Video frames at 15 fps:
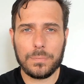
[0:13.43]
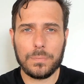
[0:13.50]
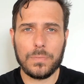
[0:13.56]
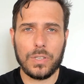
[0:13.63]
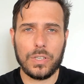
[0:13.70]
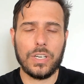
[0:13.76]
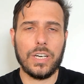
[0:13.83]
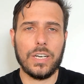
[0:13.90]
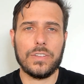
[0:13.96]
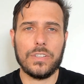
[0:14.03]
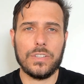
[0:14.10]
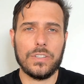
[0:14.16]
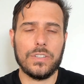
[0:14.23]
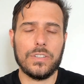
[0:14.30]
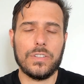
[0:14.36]
looking at
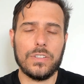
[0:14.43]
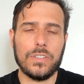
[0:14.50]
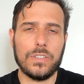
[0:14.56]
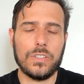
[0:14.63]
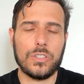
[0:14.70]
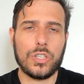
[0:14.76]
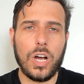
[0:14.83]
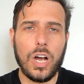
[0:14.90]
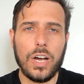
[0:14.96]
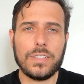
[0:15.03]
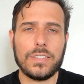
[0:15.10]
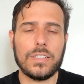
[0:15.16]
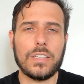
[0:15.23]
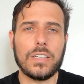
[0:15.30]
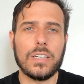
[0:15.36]
the chart
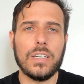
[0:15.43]
and